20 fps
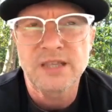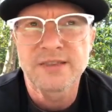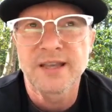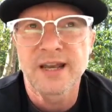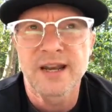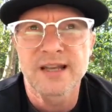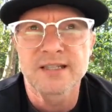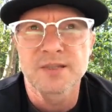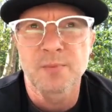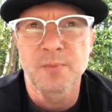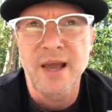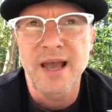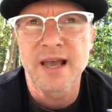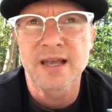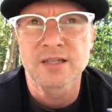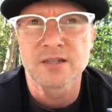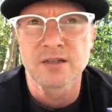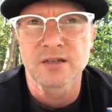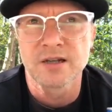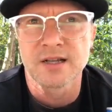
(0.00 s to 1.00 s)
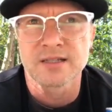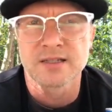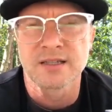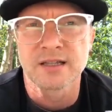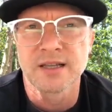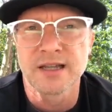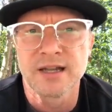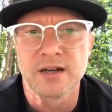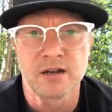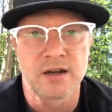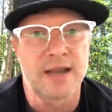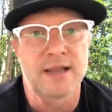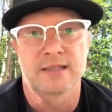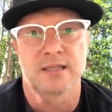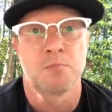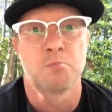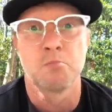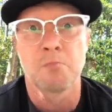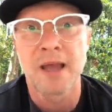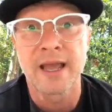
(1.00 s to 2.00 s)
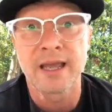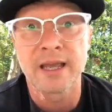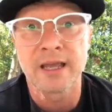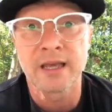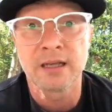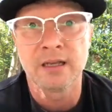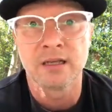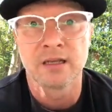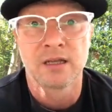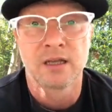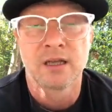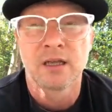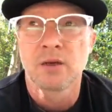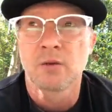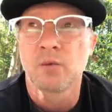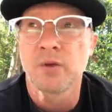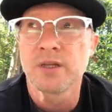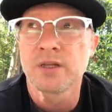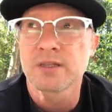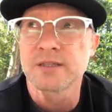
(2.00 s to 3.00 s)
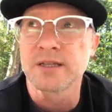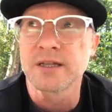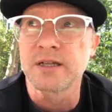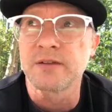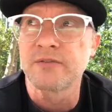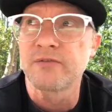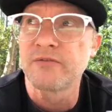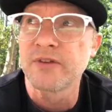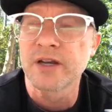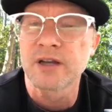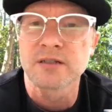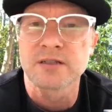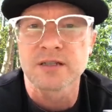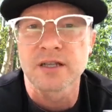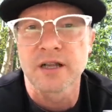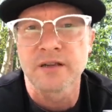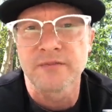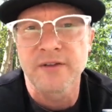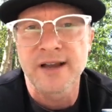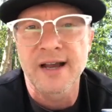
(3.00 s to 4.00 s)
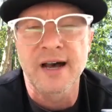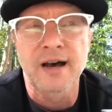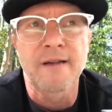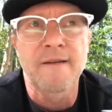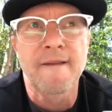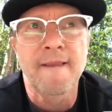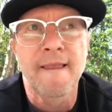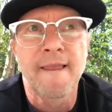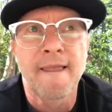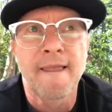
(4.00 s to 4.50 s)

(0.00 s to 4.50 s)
that as a pastor, as a leader, as a man, we just need to figure stuff out.